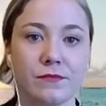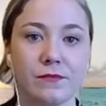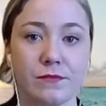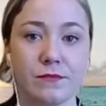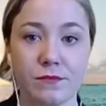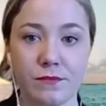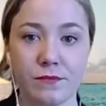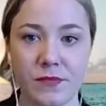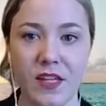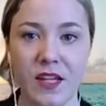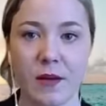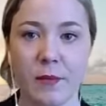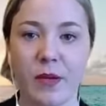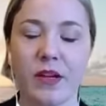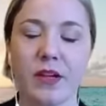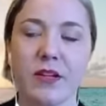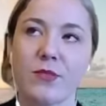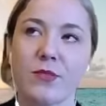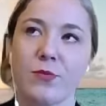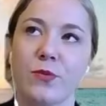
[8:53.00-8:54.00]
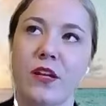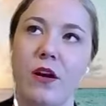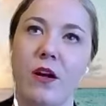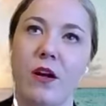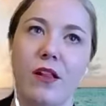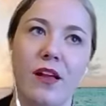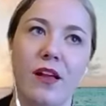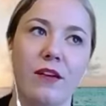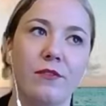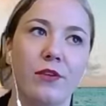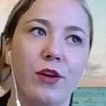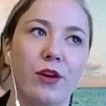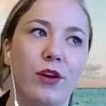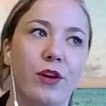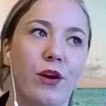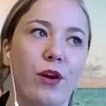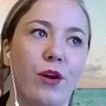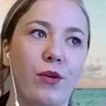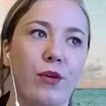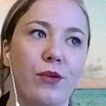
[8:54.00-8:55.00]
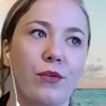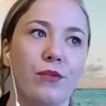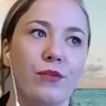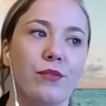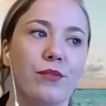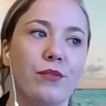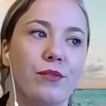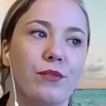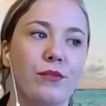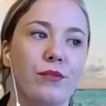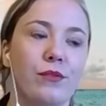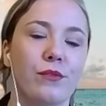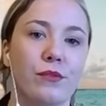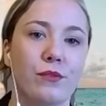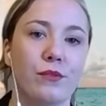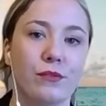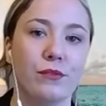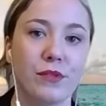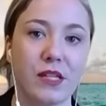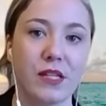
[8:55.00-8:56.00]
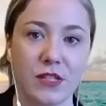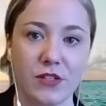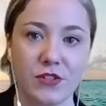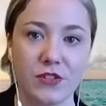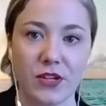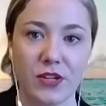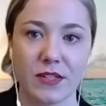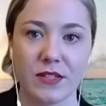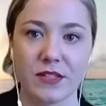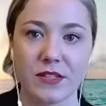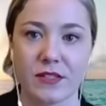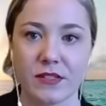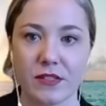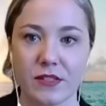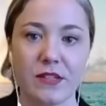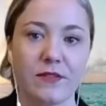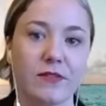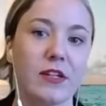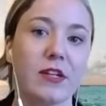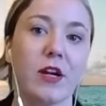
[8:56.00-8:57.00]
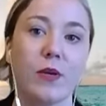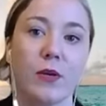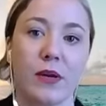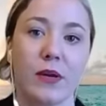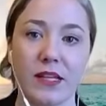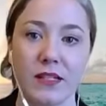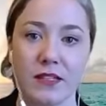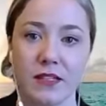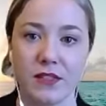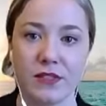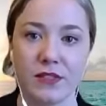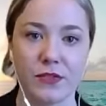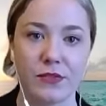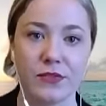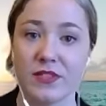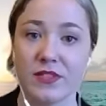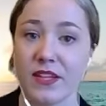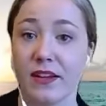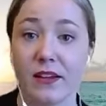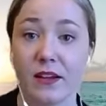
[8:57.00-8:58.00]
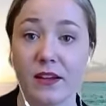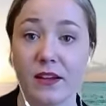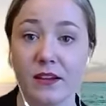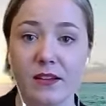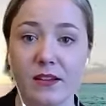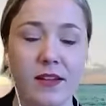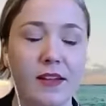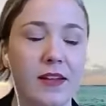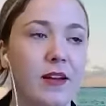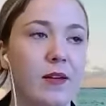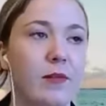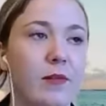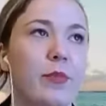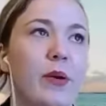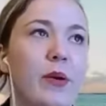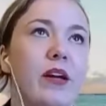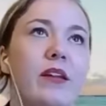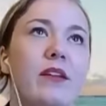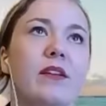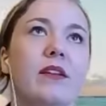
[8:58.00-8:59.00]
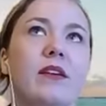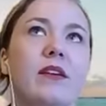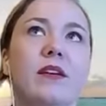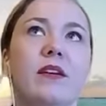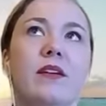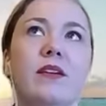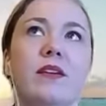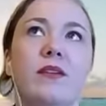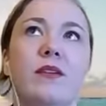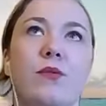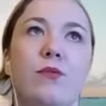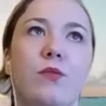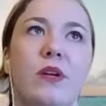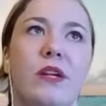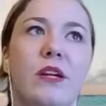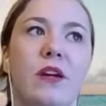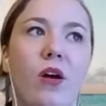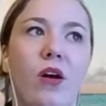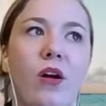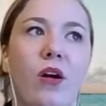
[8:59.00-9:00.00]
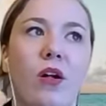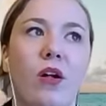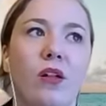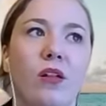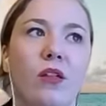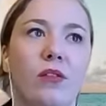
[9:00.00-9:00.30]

Yeah, because we all have our own interests, even going into Zeta, but we all